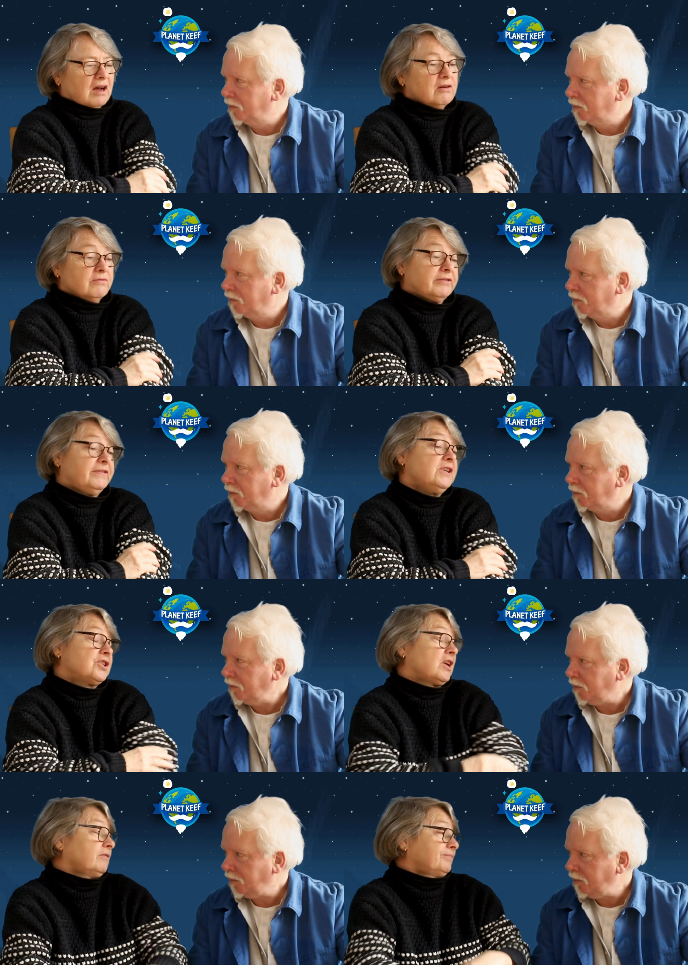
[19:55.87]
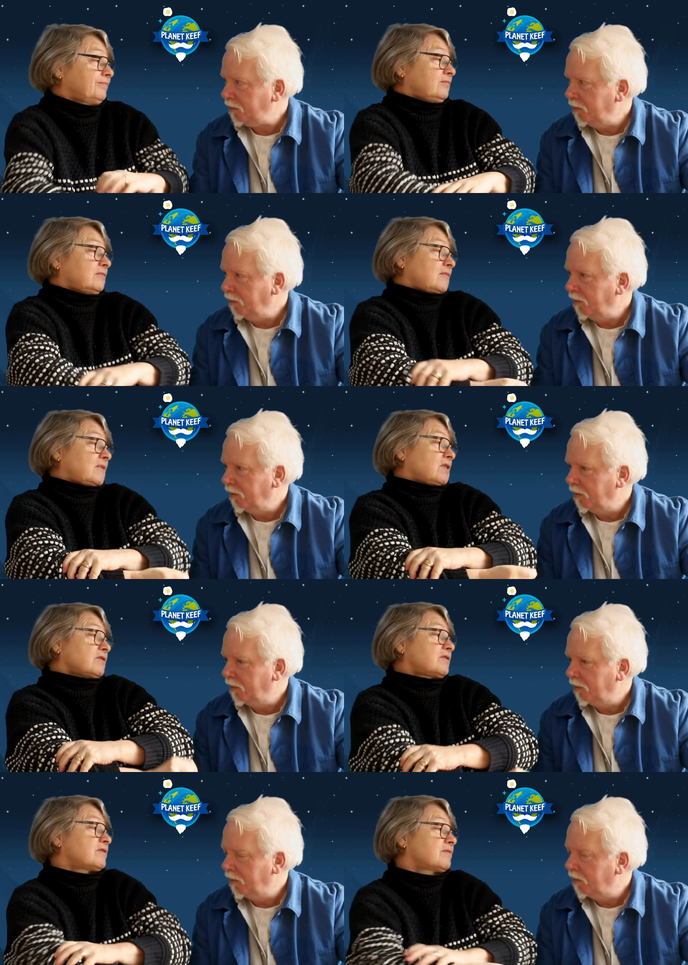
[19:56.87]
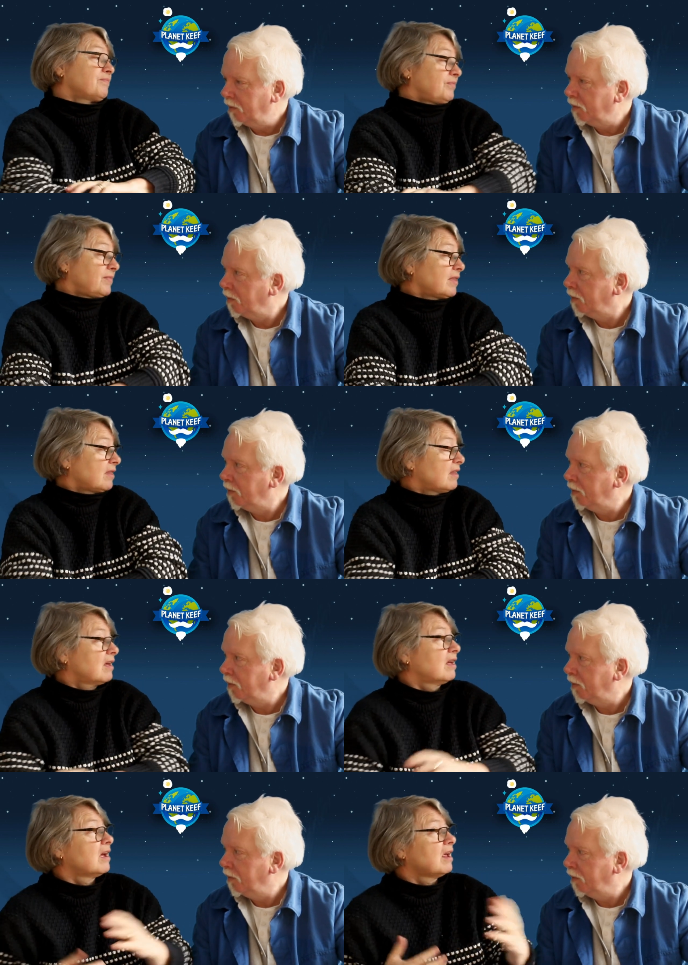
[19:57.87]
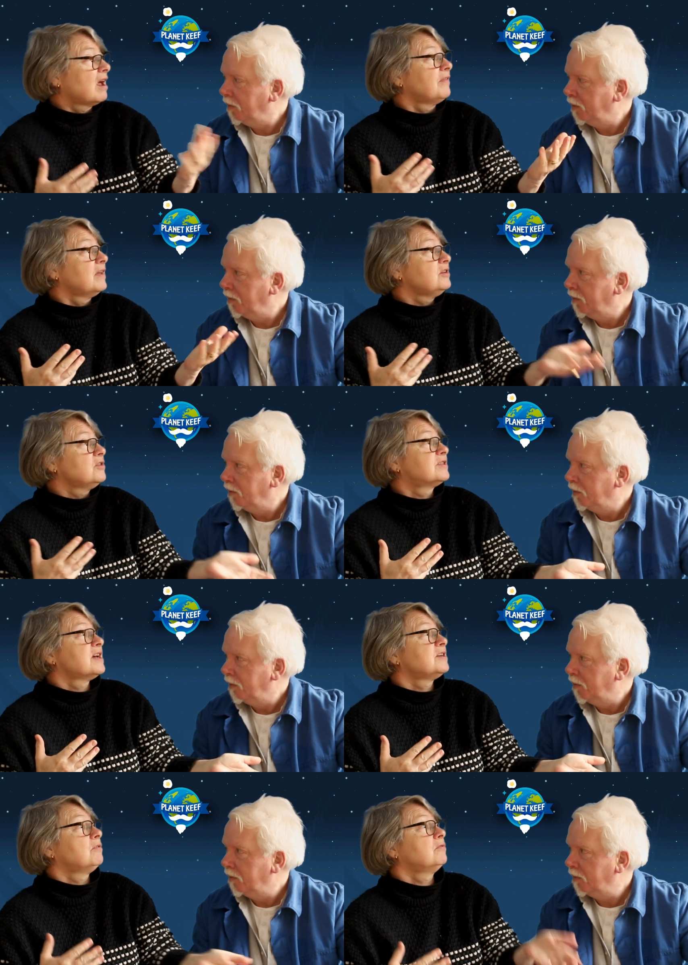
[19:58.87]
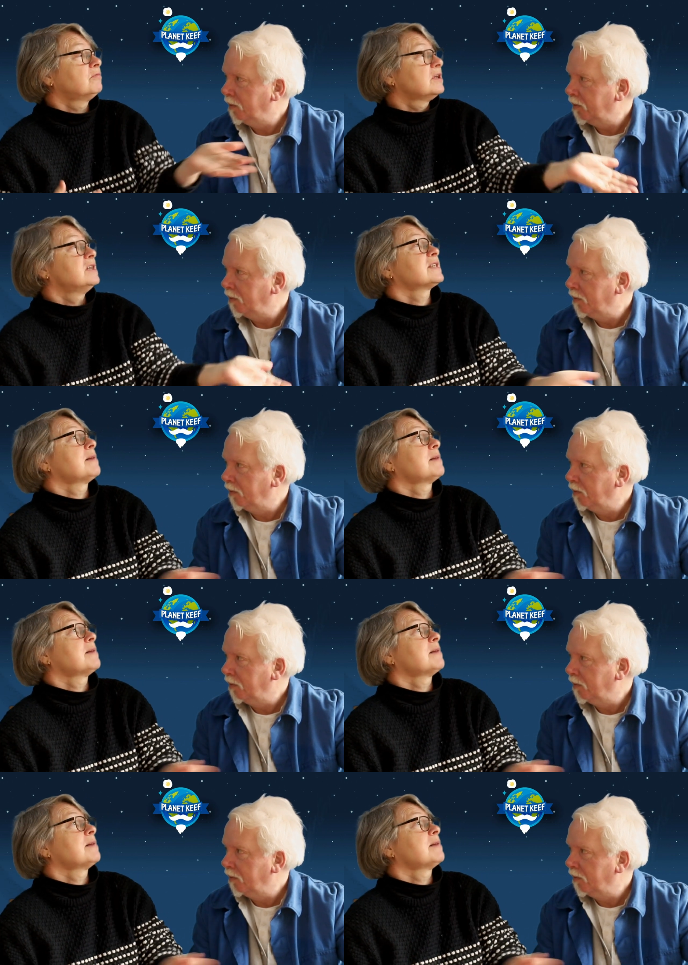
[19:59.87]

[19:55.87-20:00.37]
Speaker 1: overfishing, because... And then you said, oh, it's